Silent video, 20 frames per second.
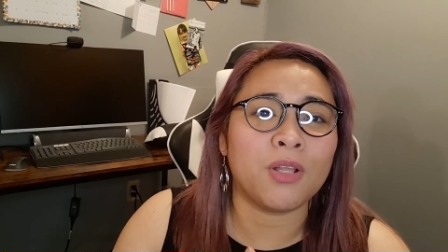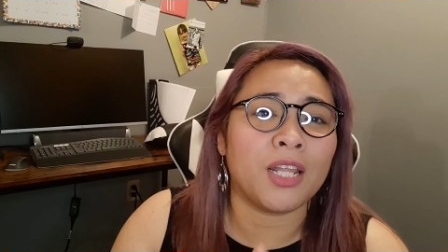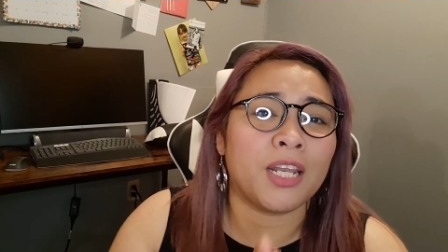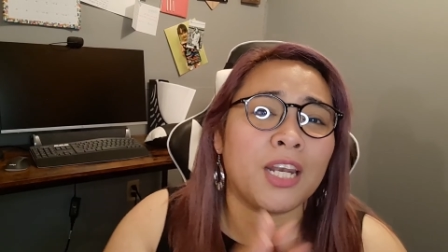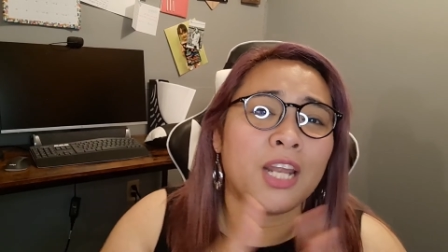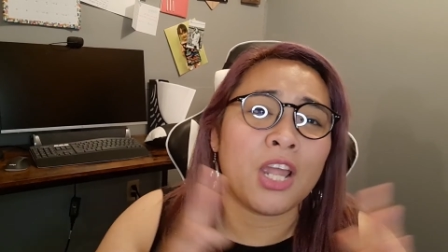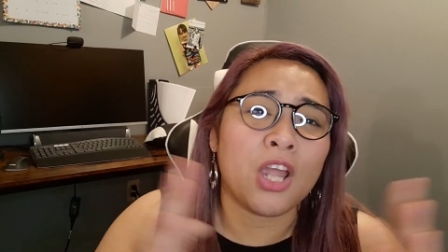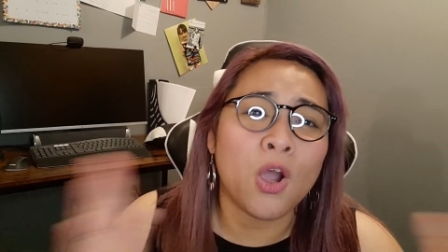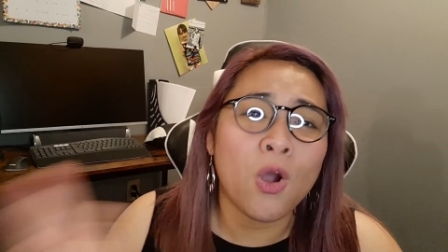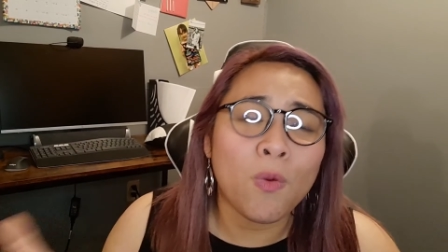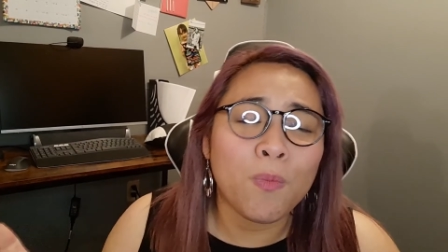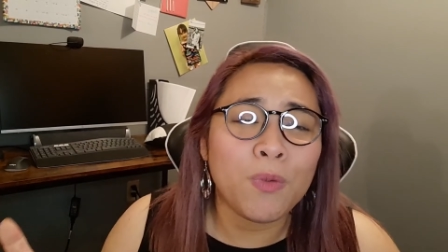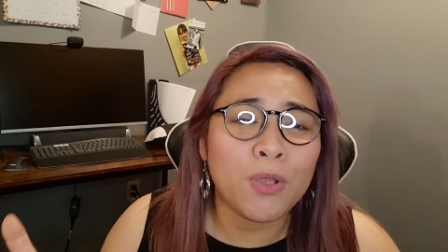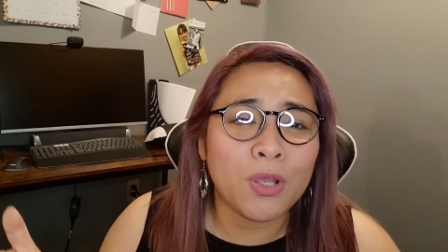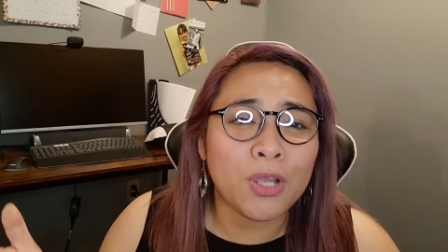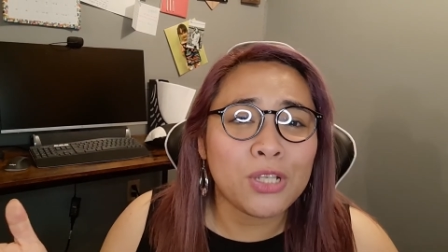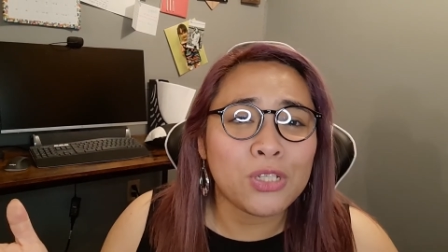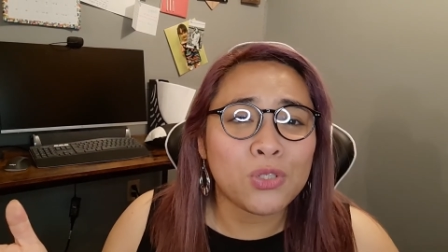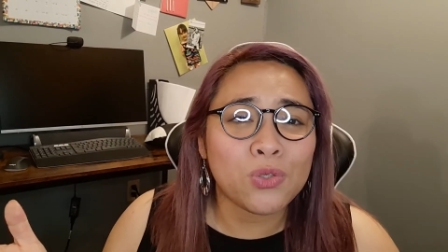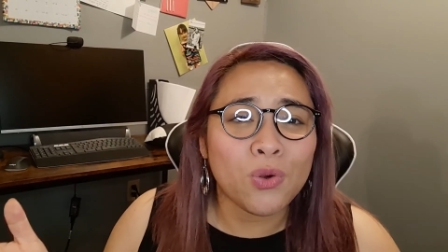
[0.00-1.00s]
And I hope you
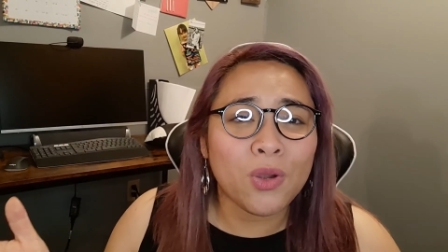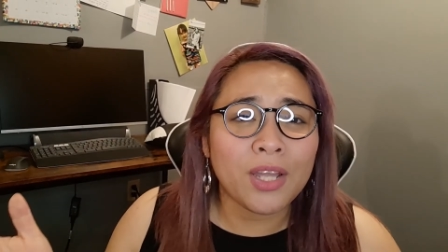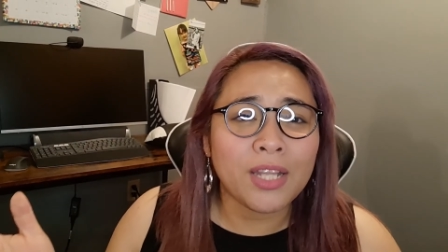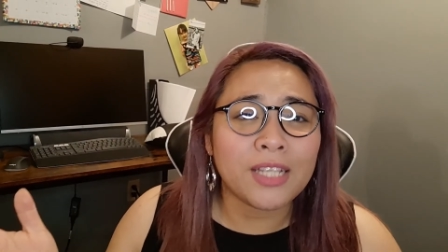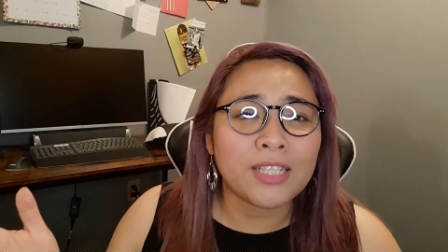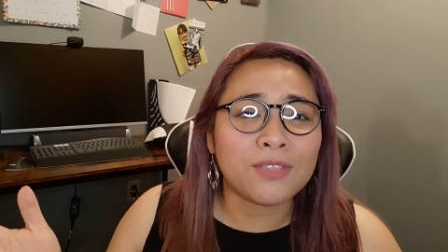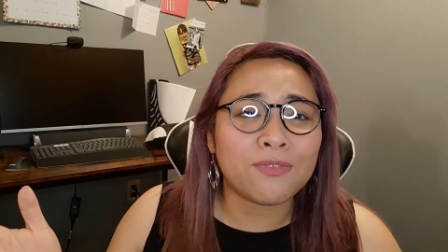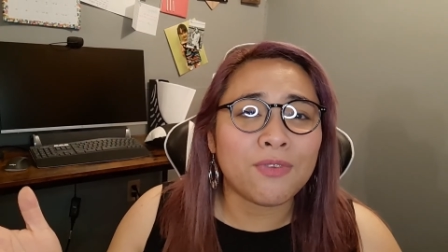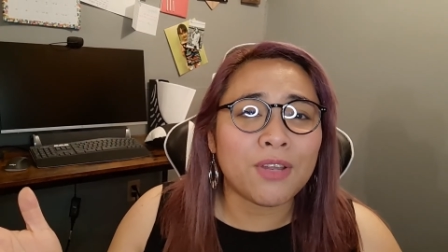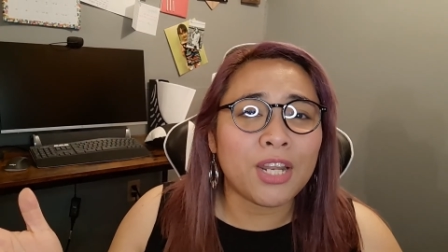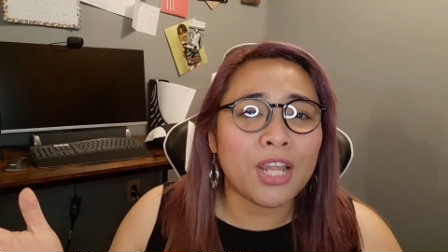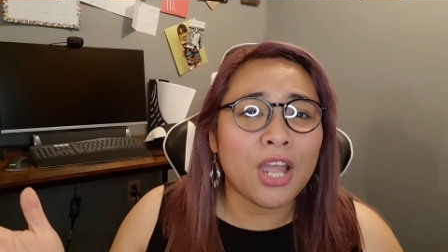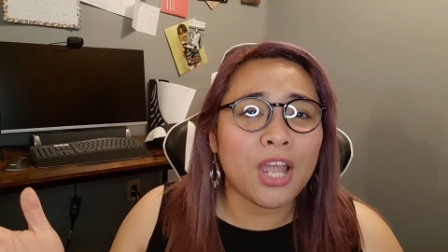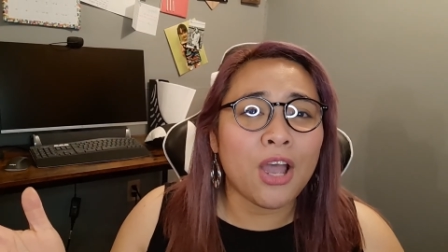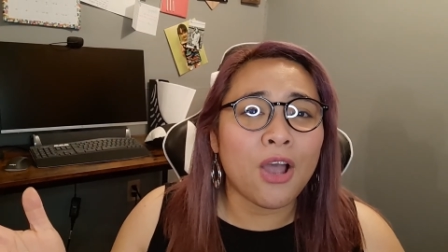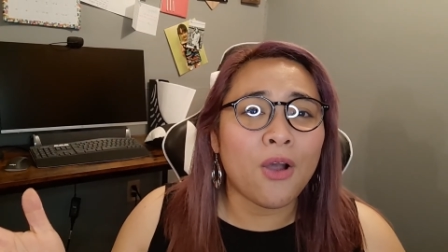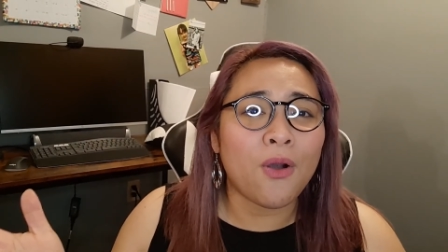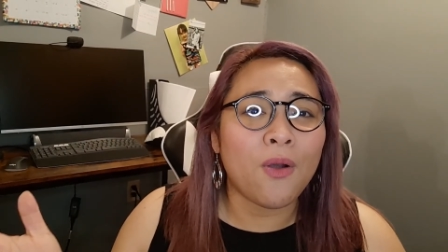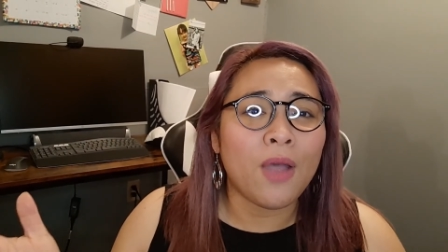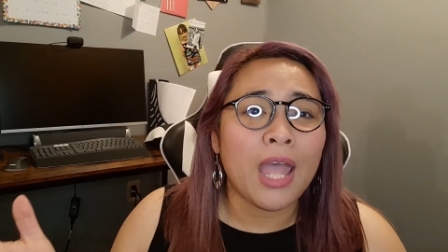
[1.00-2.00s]
enjoyed this
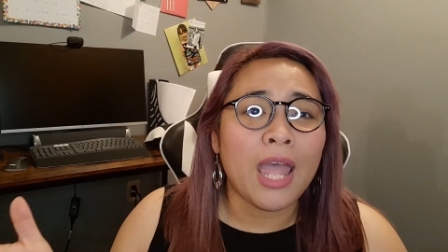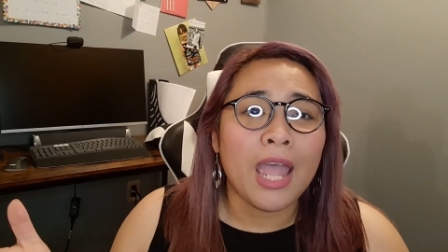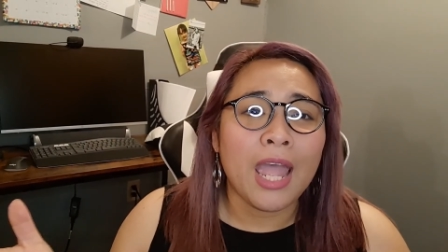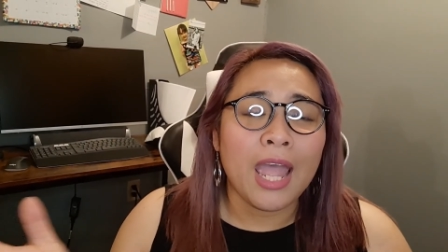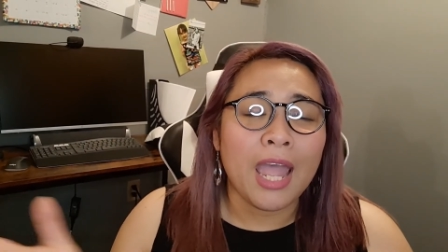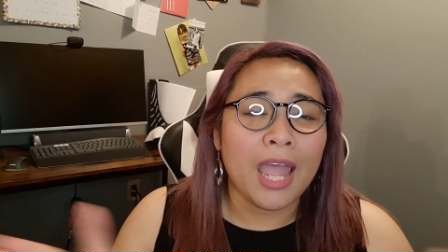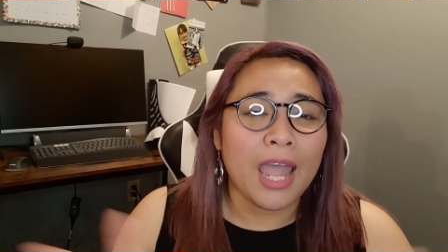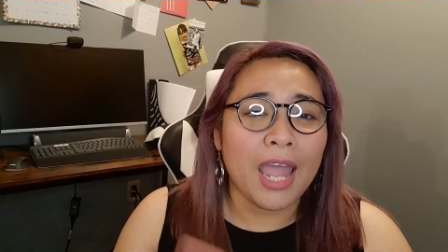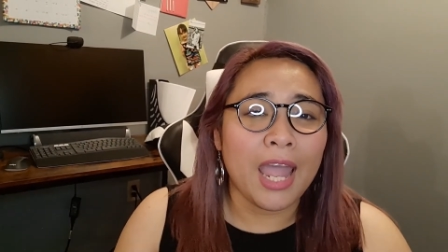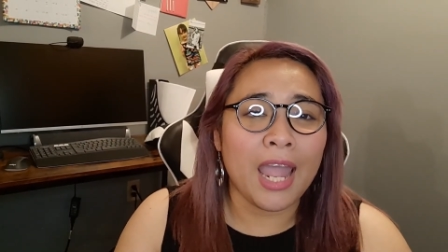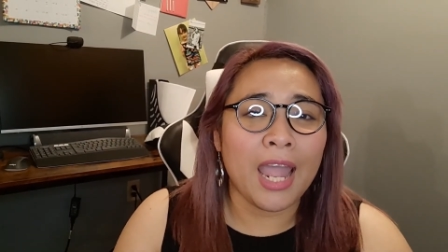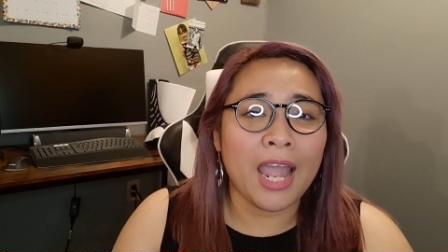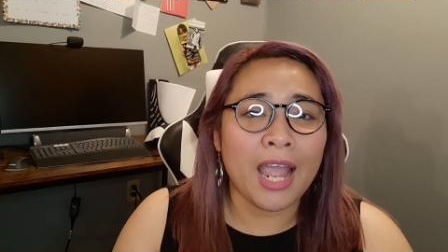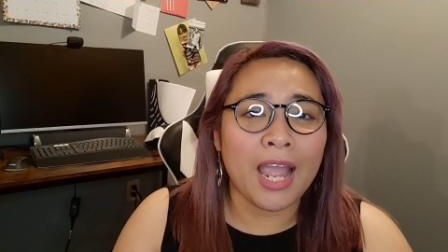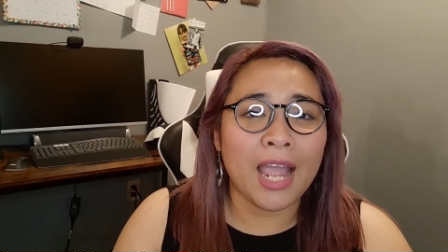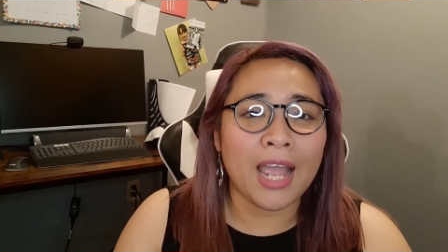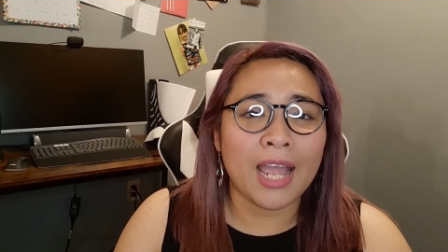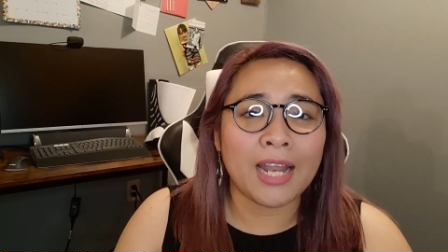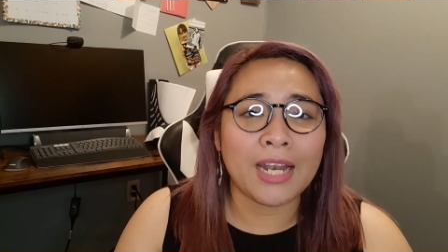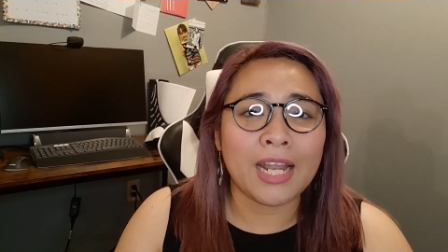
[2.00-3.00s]
video.
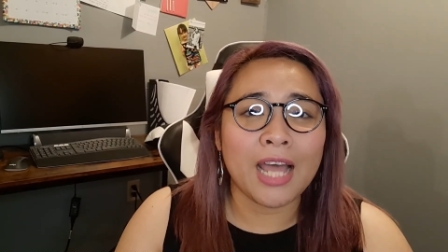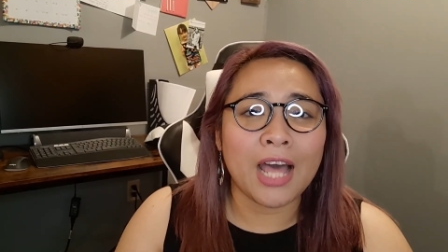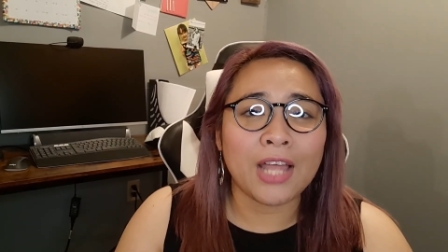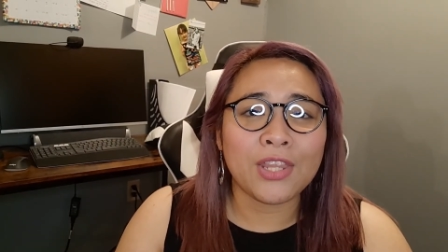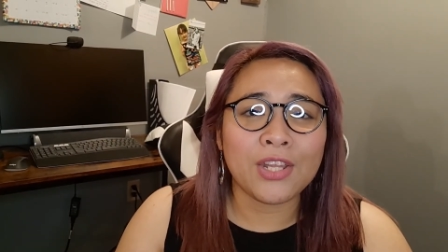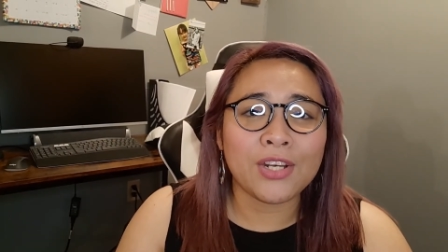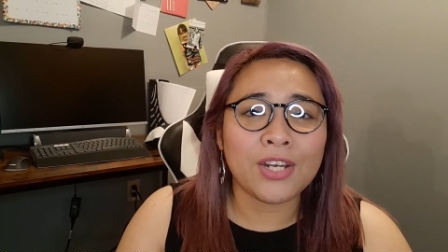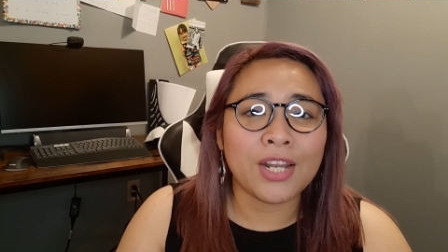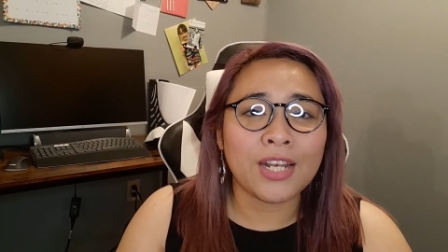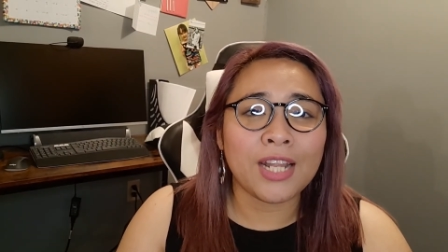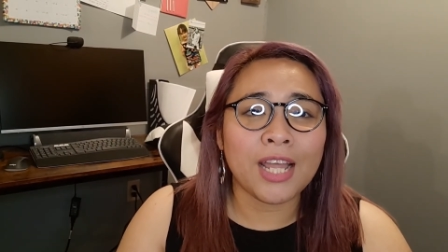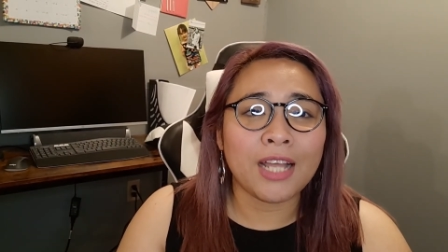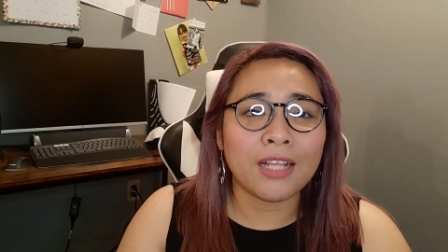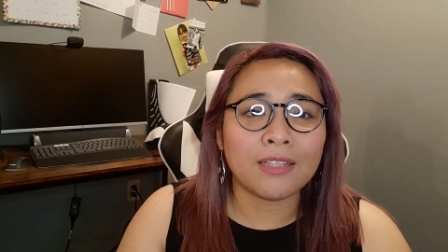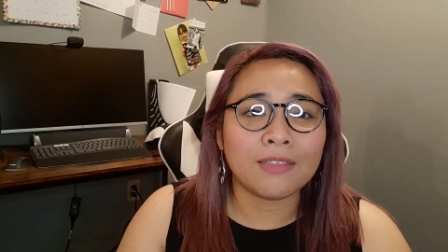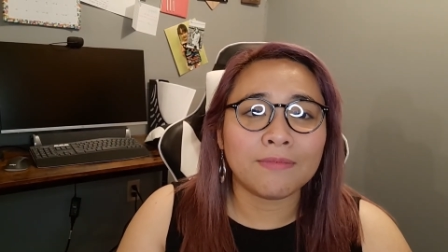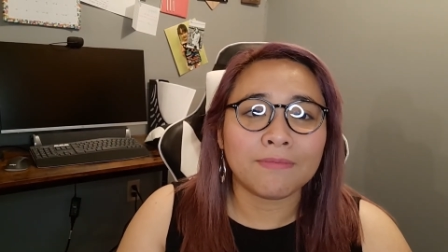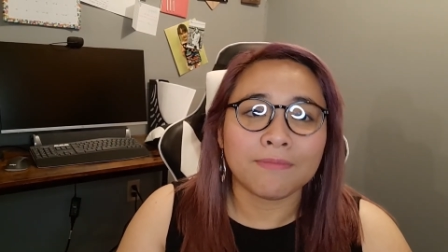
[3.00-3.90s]
And other than that,